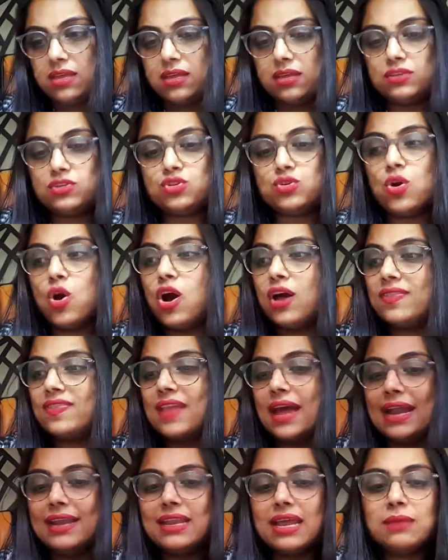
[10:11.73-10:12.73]
so on
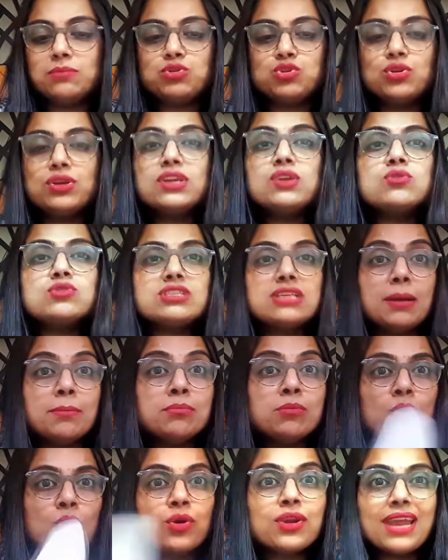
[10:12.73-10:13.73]
that I'm showing you some
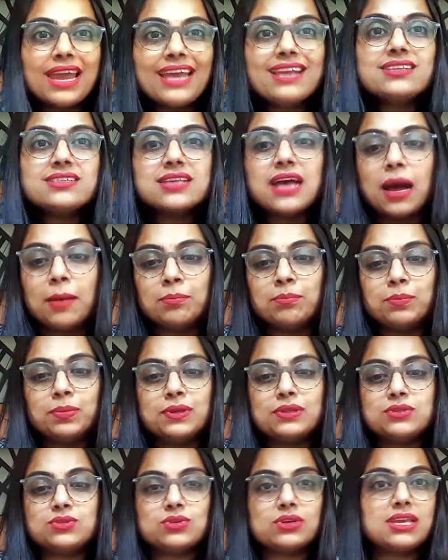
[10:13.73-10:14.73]
more
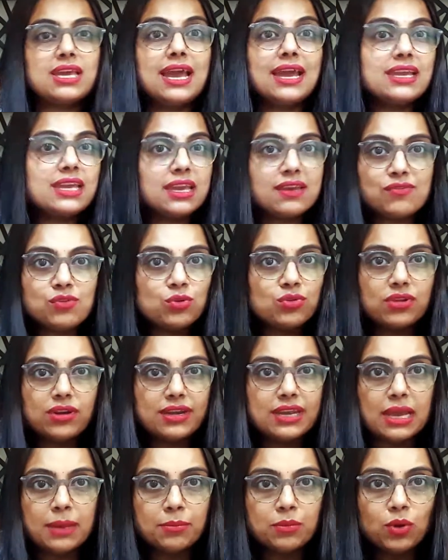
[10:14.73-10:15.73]
examples. Okay, I gave you the
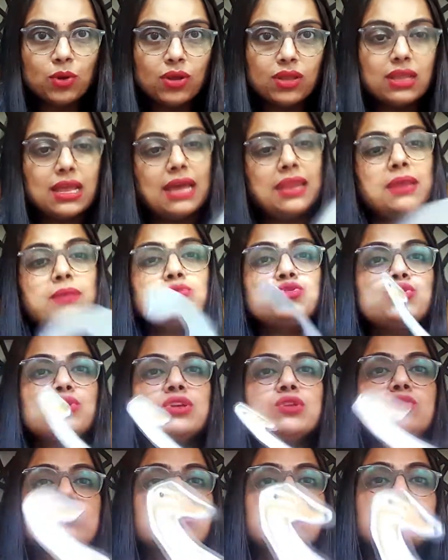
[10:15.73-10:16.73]
demo and I'm showing
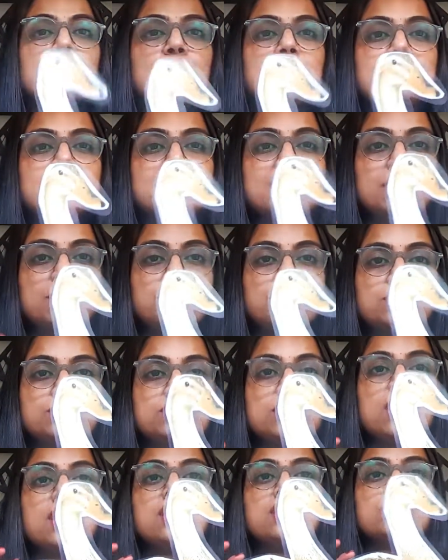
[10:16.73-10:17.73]
you some more examples.
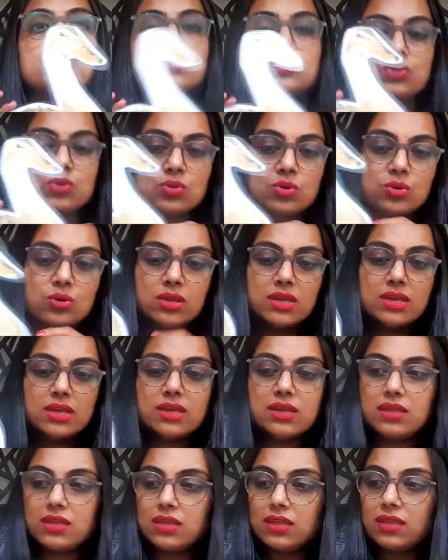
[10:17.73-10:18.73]
So
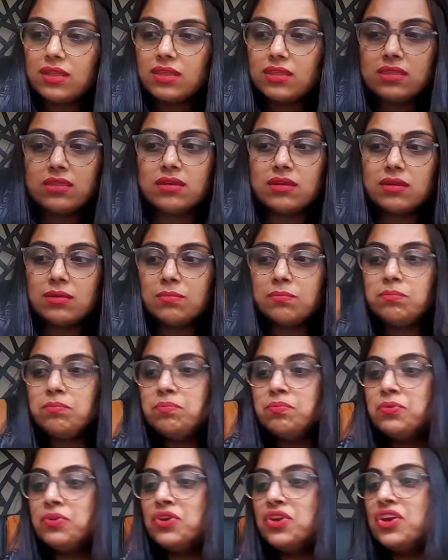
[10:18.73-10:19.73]
the
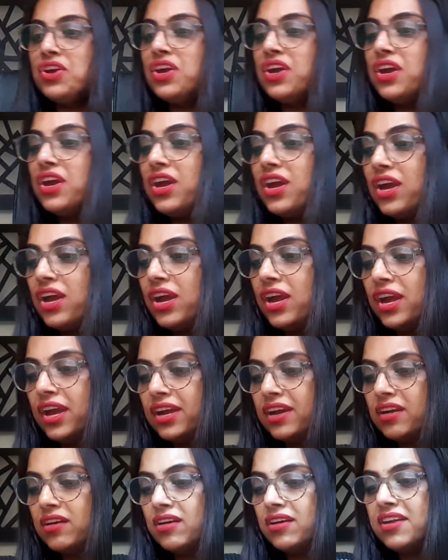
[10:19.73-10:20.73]

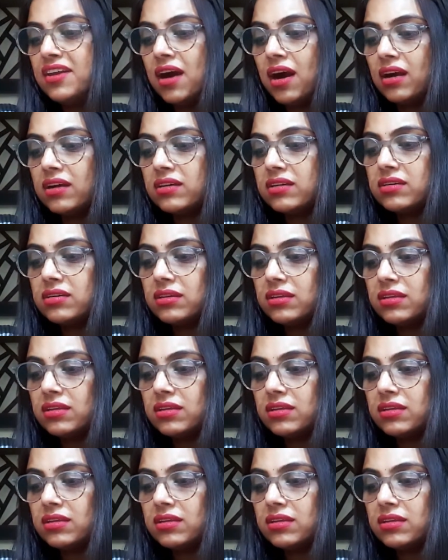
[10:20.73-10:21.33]
big duck